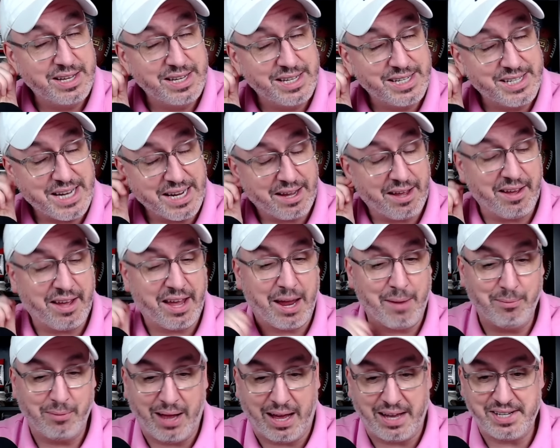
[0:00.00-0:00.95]
Second
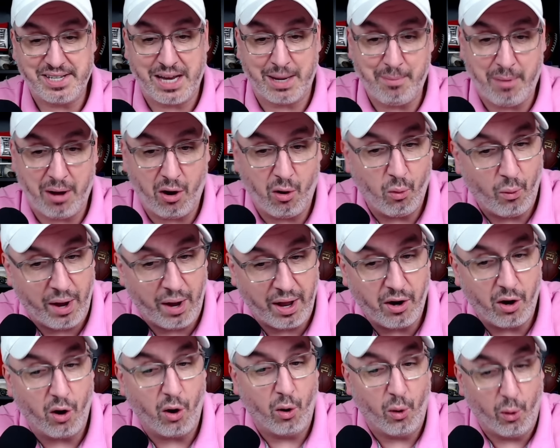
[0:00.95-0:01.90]
game last time out
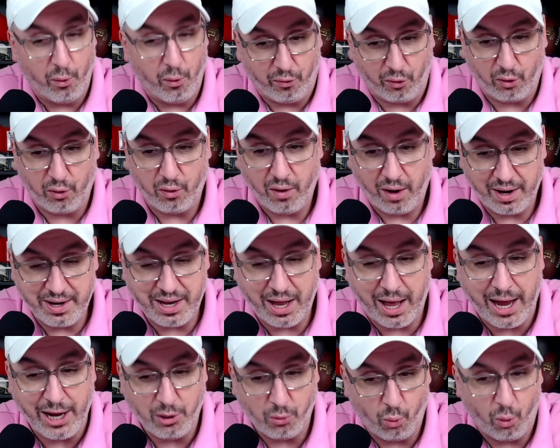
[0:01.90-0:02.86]
went over.
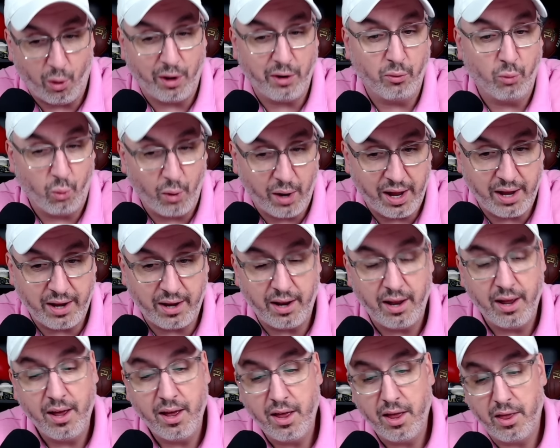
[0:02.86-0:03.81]
nine one win.